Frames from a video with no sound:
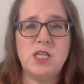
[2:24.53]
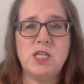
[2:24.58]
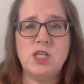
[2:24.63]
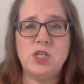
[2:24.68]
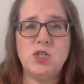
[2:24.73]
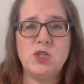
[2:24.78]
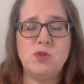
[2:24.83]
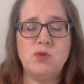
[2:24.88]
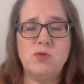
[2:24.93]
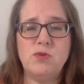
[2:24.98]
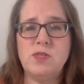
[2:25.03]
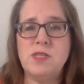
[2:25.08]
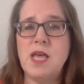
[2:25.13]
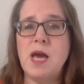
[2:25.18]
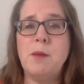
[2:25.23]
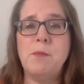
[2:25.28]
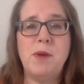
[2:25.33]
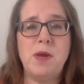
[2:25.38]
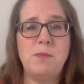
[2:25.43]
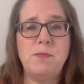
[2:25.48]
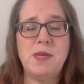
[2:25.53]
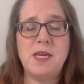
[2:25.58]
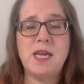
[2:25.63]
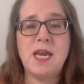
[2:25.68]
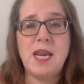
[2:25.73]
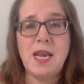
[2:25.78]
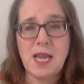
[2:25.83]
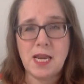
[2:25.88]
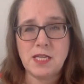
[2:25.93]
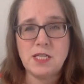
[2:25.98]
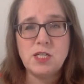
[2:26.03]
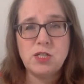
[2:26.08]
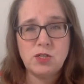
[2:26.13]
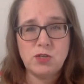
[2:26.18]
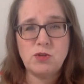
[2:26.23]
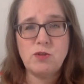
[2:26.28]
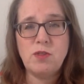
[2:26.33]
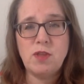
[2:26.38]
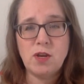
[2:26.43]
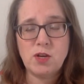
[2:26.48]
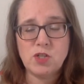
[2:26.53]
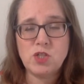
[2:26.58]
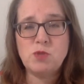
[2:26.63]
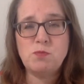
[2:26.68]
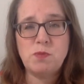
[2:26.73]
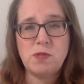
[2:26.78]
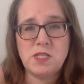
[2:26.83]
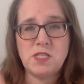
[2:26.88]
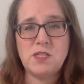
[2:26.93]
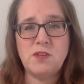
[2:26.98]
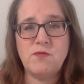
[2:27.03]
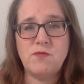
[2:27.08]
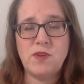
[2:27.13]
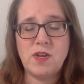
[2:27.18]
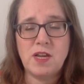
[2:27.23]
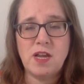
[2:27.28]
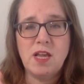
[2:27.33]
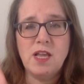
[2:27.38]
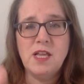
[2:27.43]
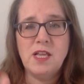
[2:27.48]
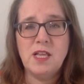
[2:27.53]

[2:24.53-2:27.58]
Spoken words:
issues that might be connected to their specific